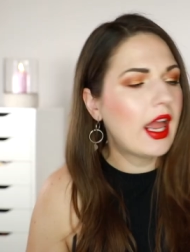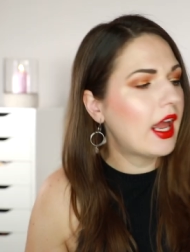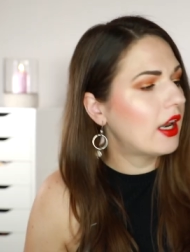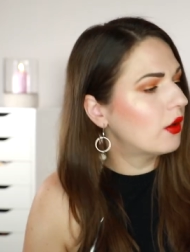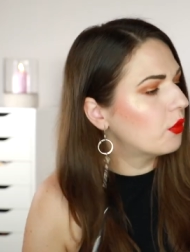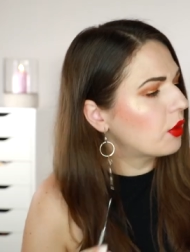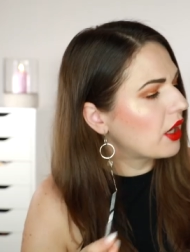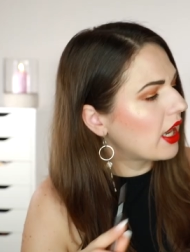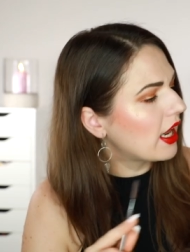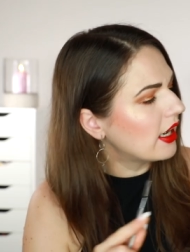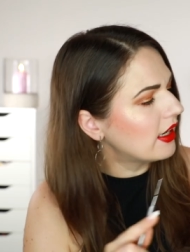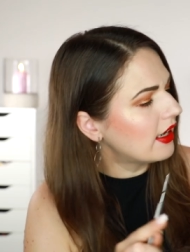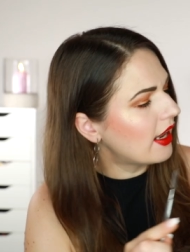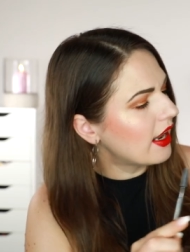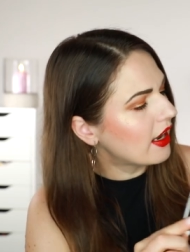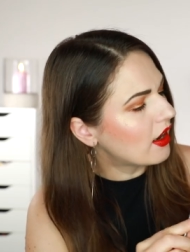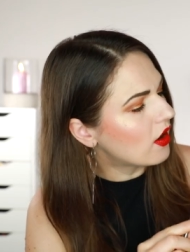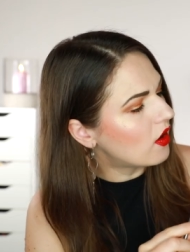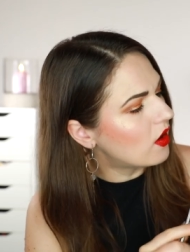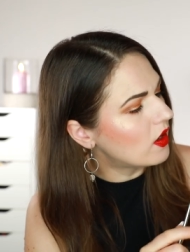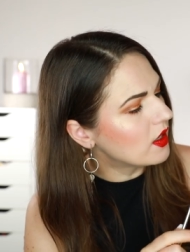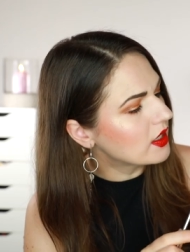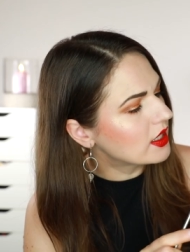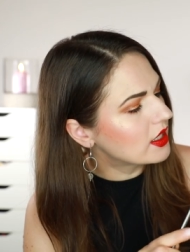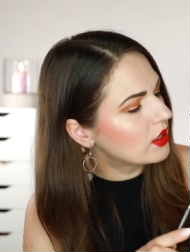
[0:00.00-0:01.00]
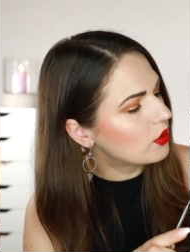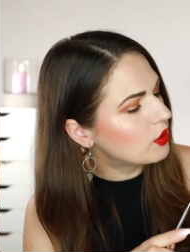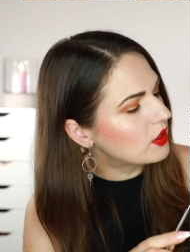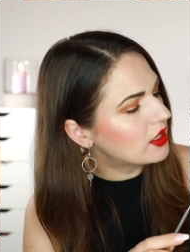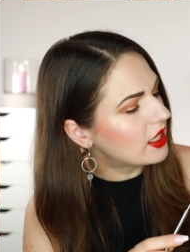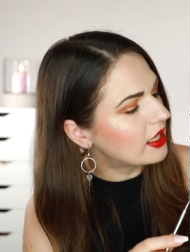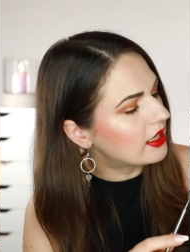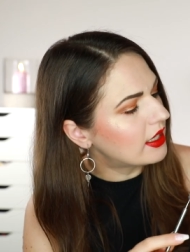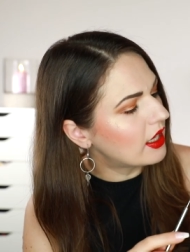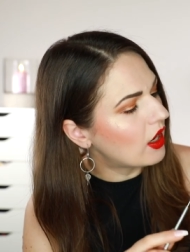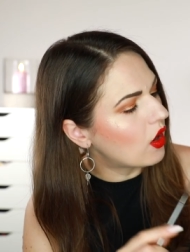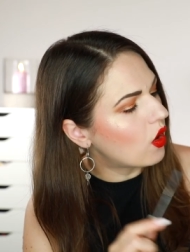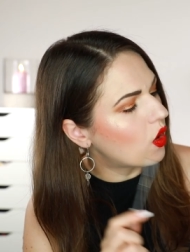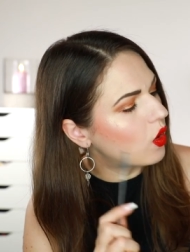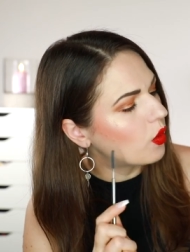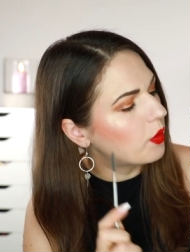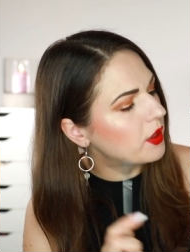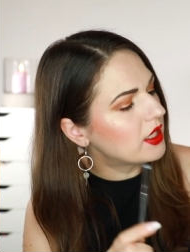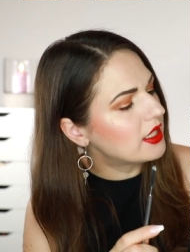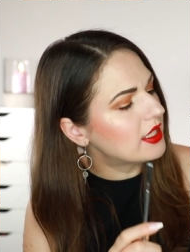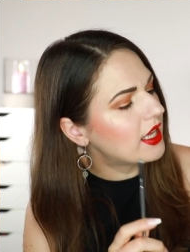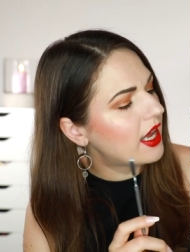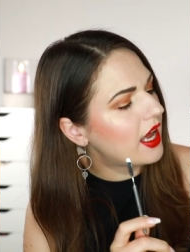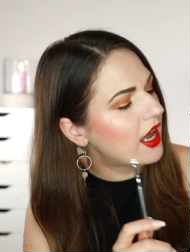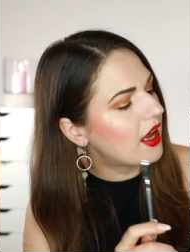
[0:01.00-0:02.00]
And what I like also is that they
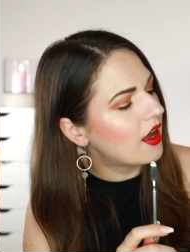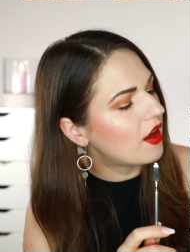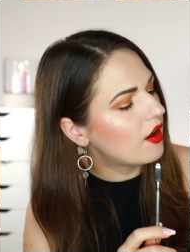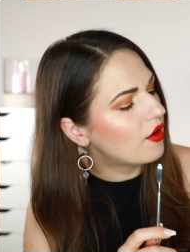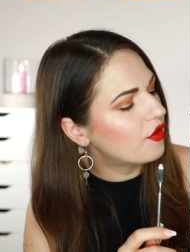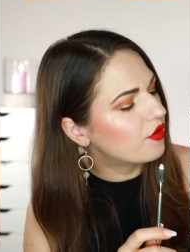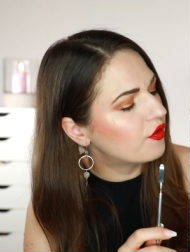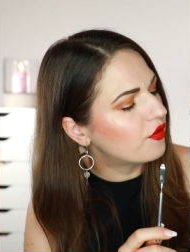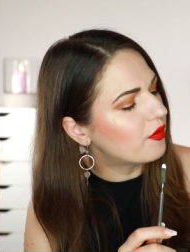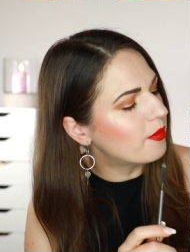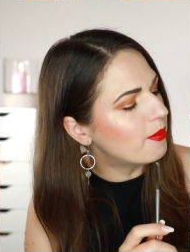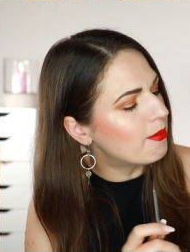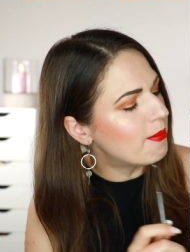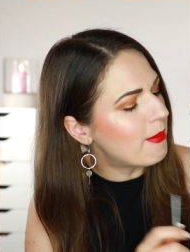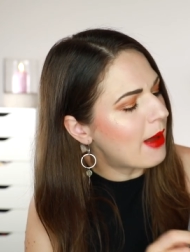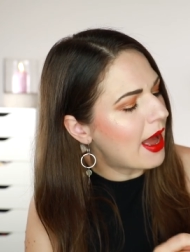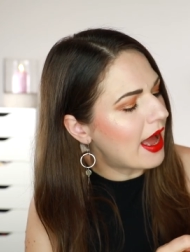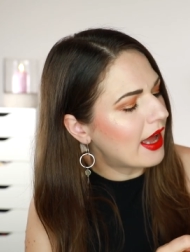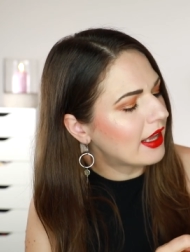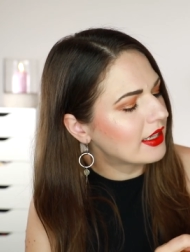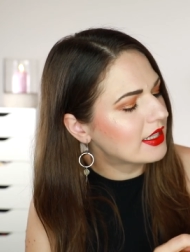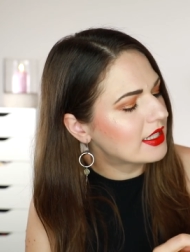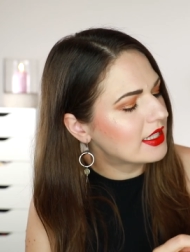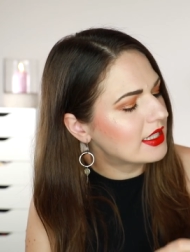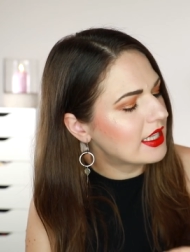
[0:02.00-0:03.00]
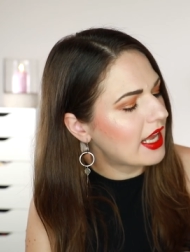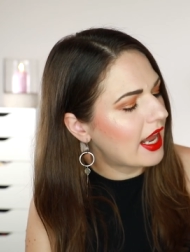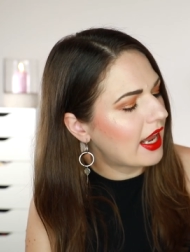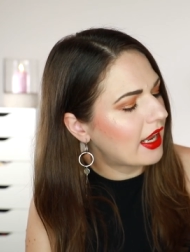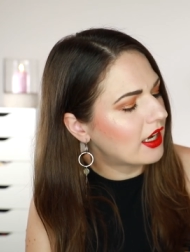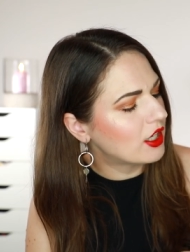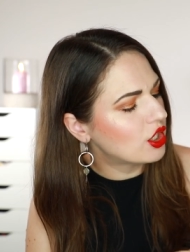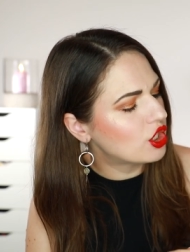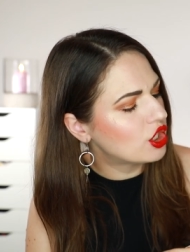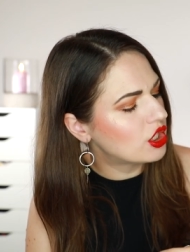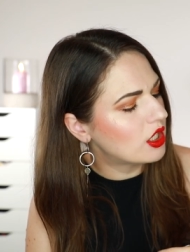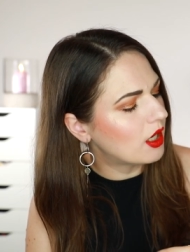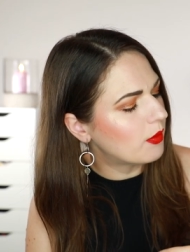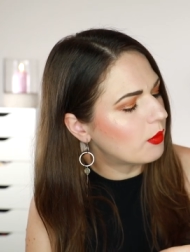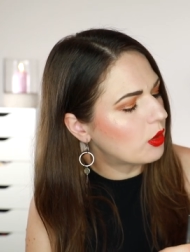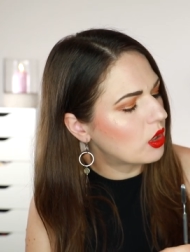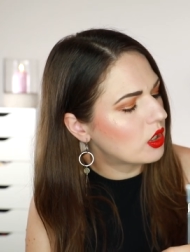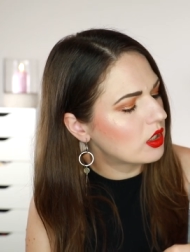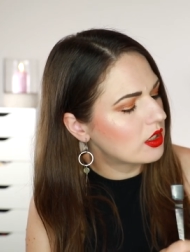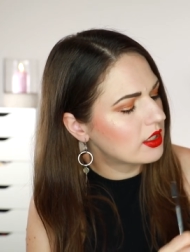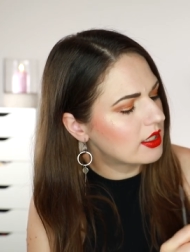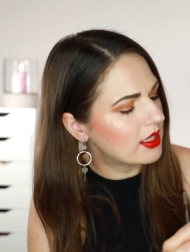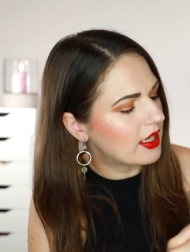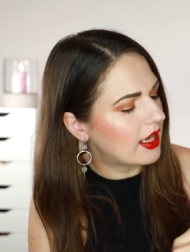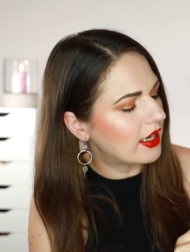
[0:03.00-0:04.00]
always have mattes and
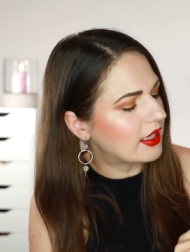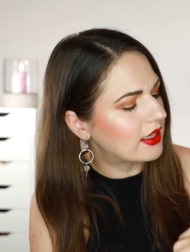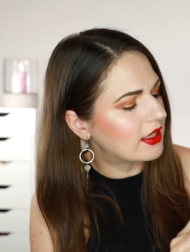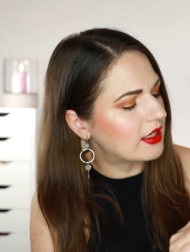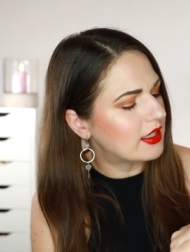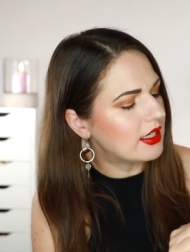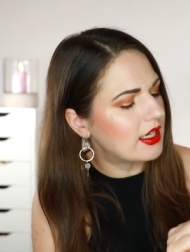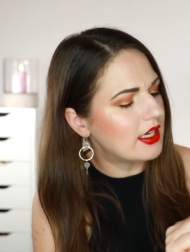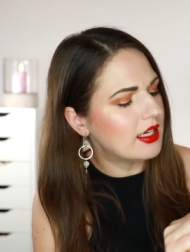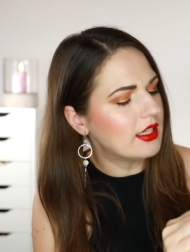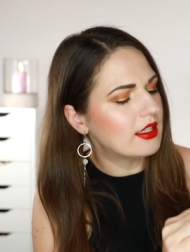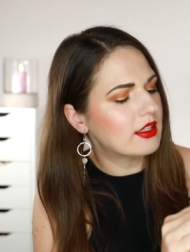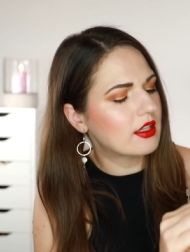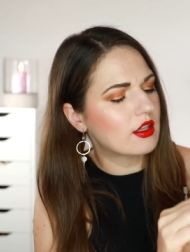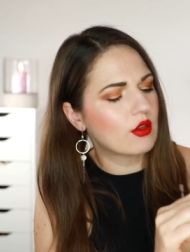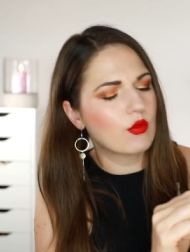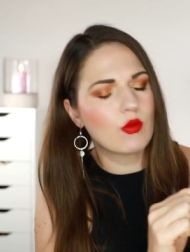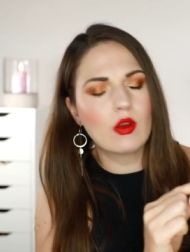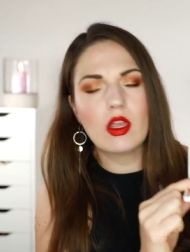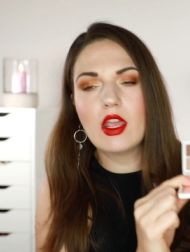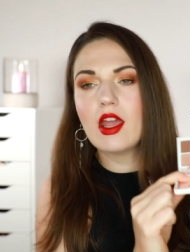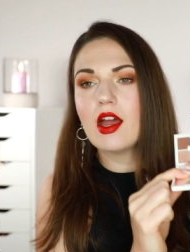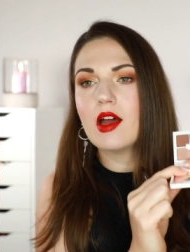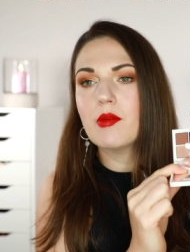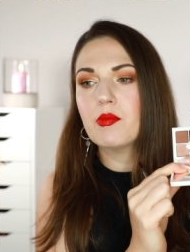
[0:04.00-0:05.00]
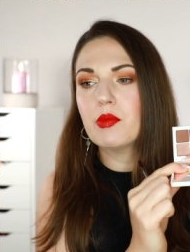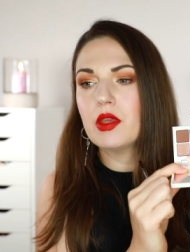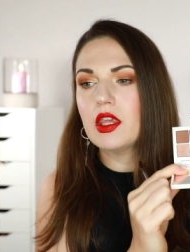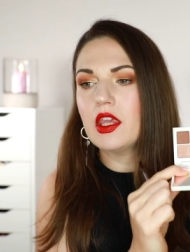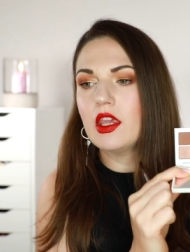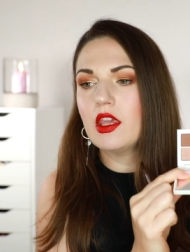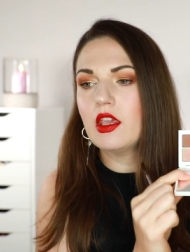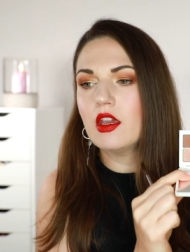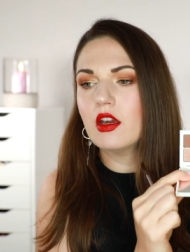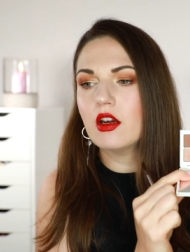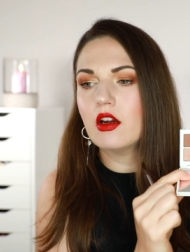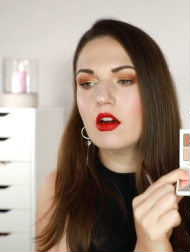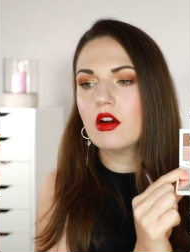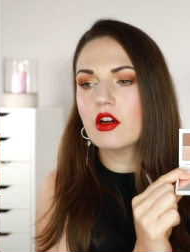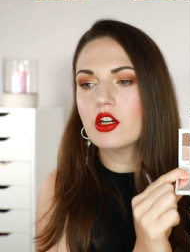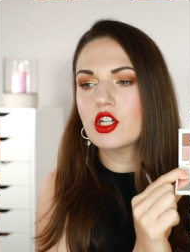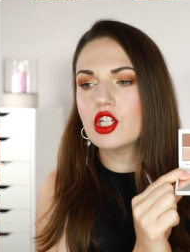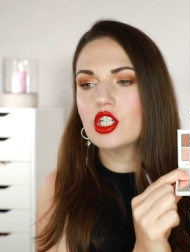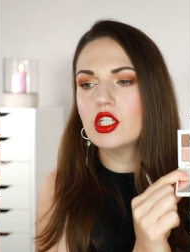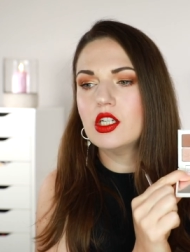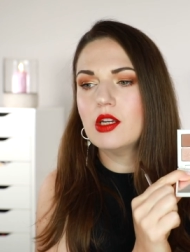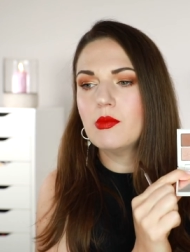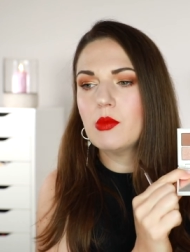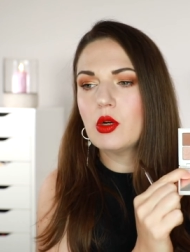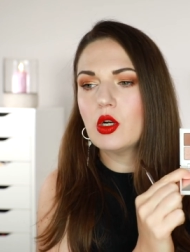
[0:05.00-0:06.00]
shimmers. Like these 3 up here are
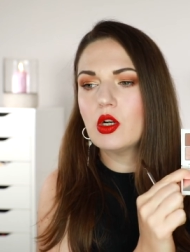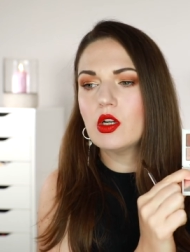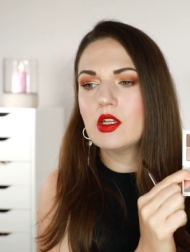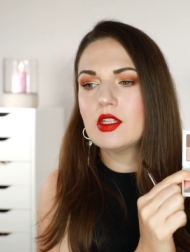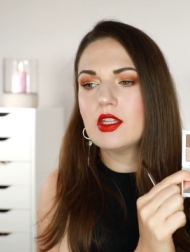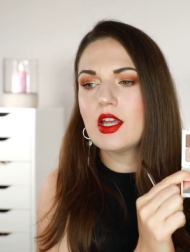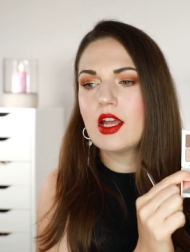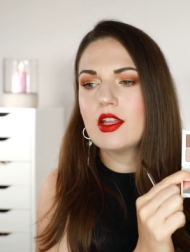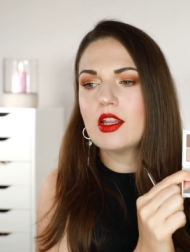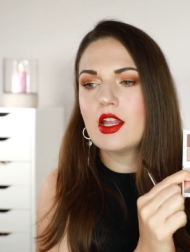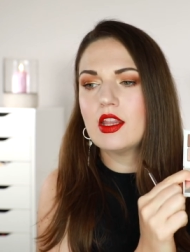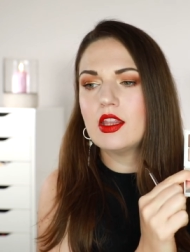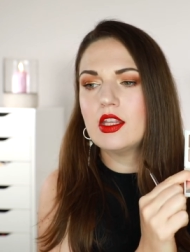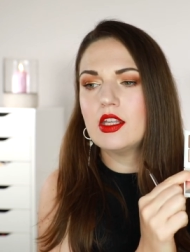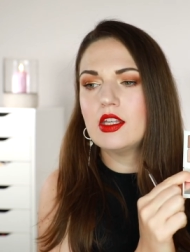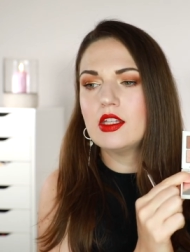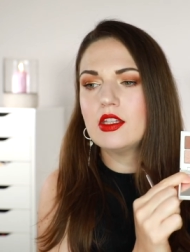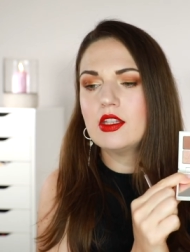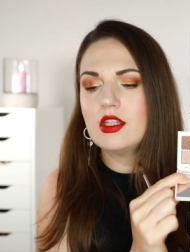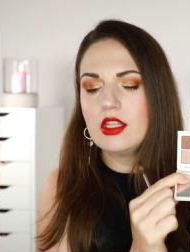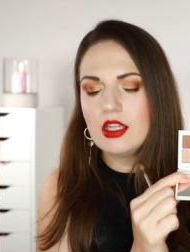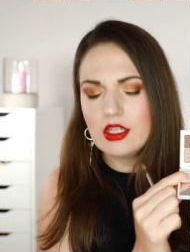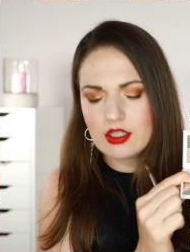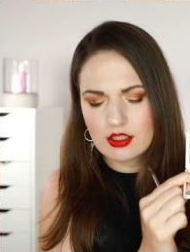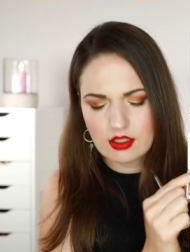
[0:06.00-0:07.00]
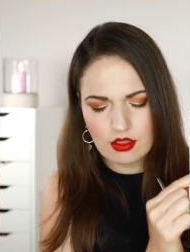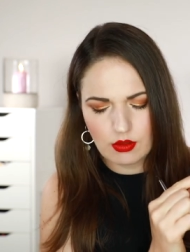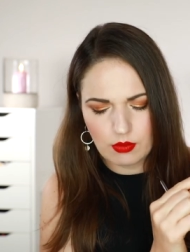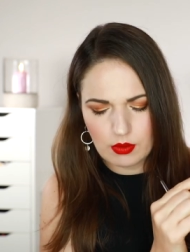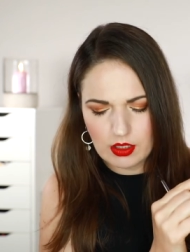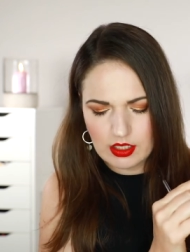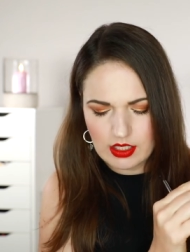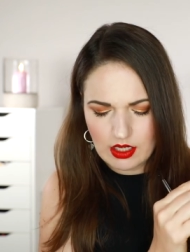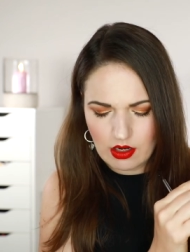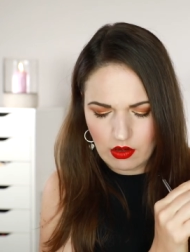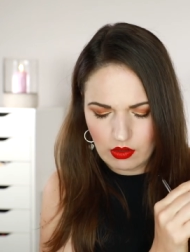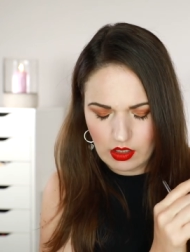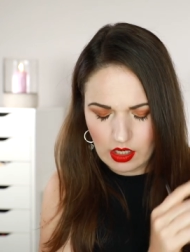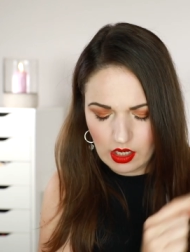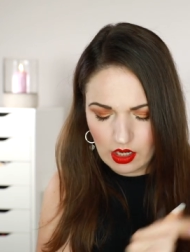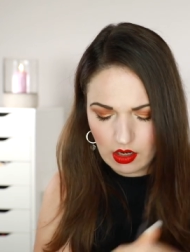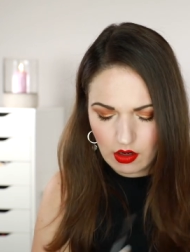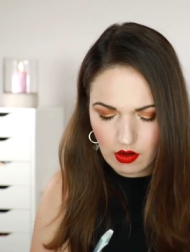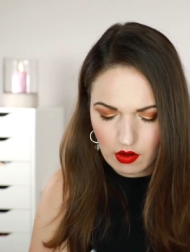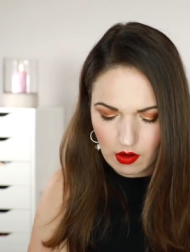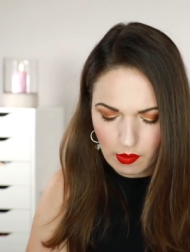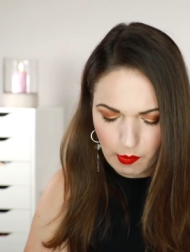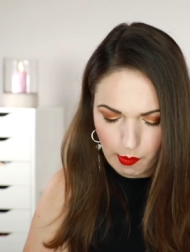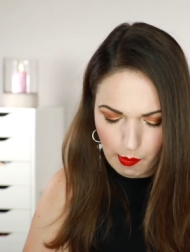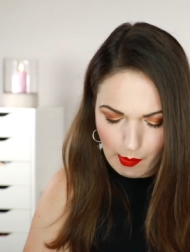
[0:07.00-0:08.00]
shimmers, and then these 3 down
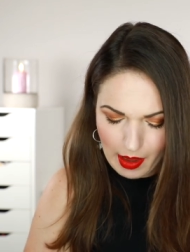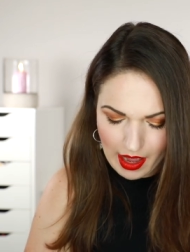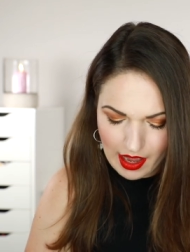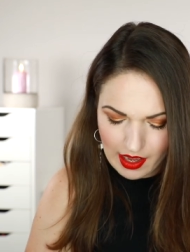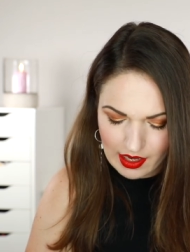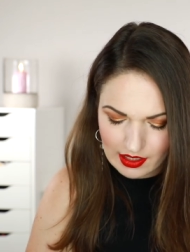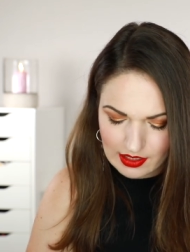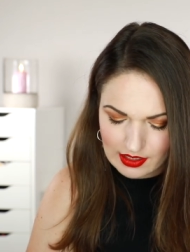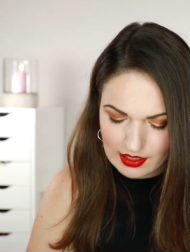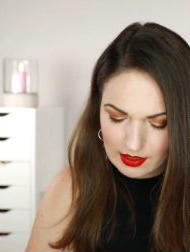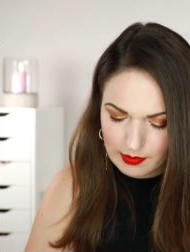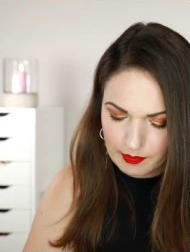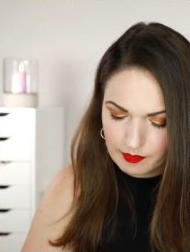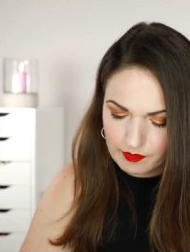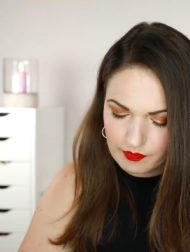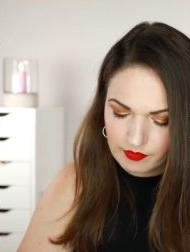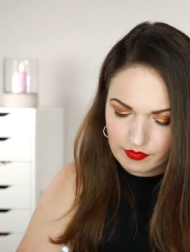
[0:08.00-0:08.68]
here are matte.